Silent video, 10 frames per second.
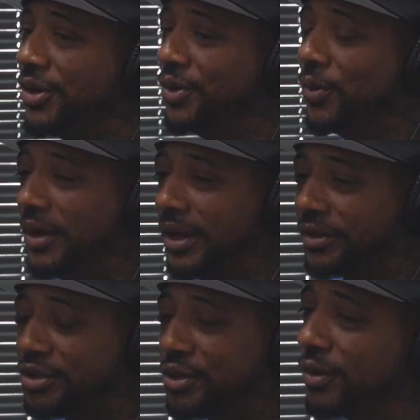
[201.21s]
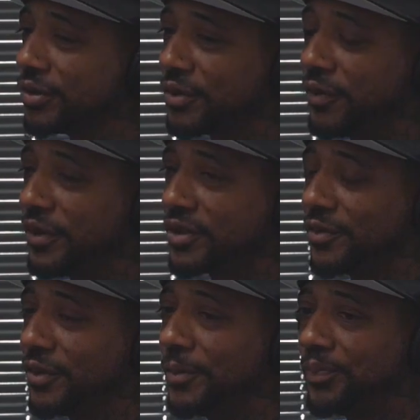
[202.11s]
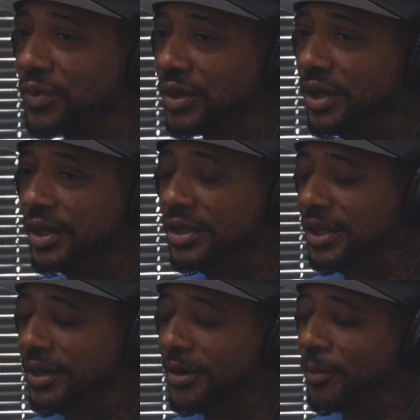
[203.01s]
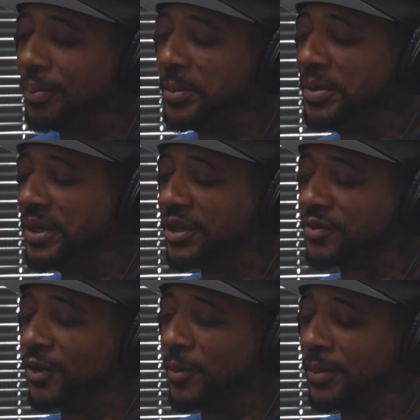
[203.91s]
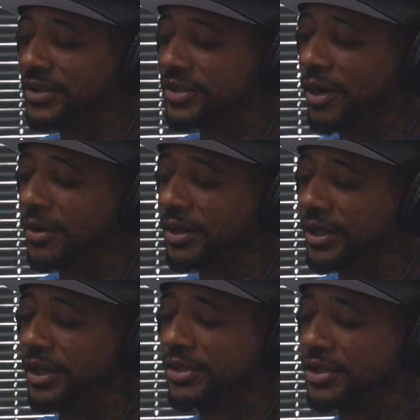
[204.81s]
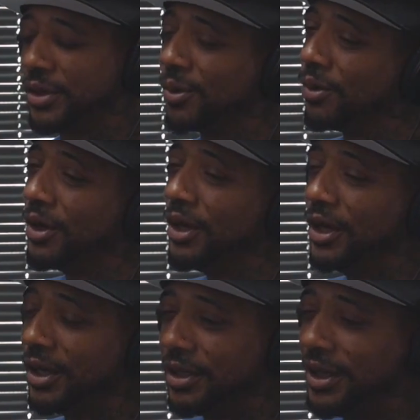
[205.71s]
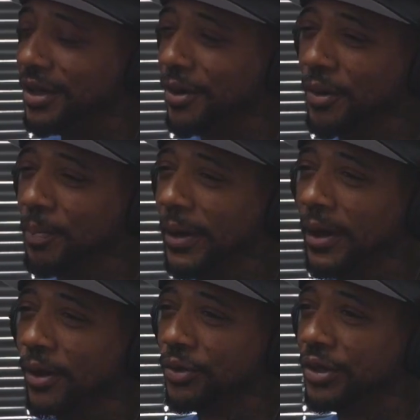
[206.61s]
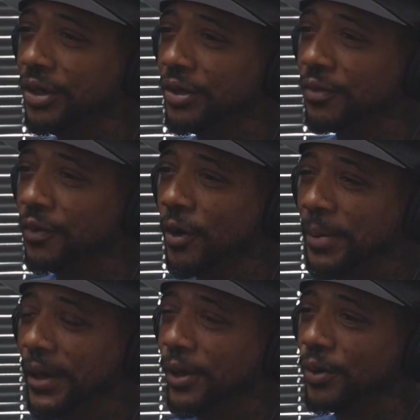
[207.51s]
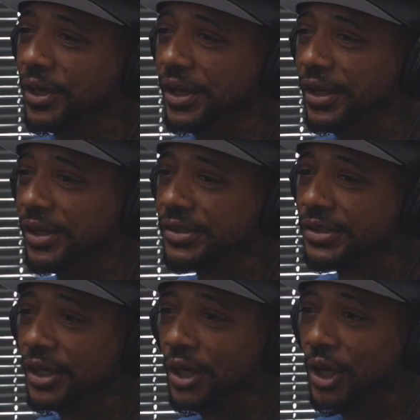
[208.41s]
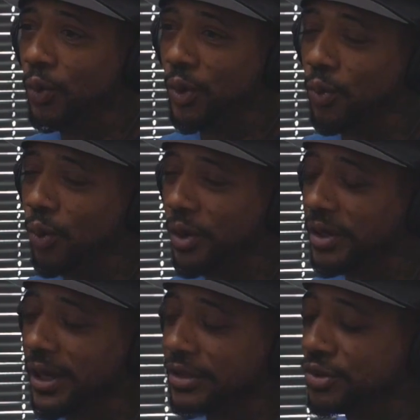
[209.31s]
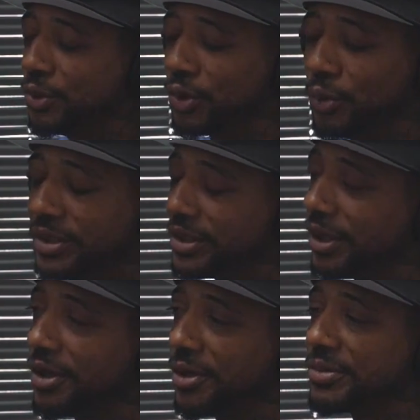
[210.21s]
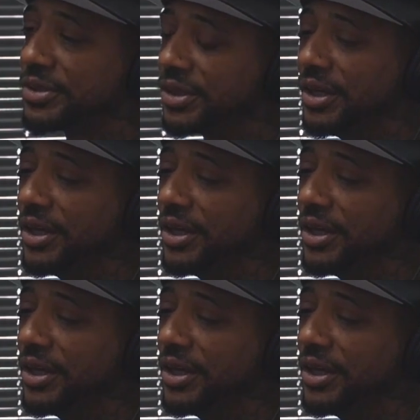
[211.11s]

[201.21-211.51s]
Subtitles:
Doing it at the Children's Festival. Did it on PBS for a place called the Kids Show. Did it on Apollo Theater for Apollo Kids. We won it like 2 or 3 times.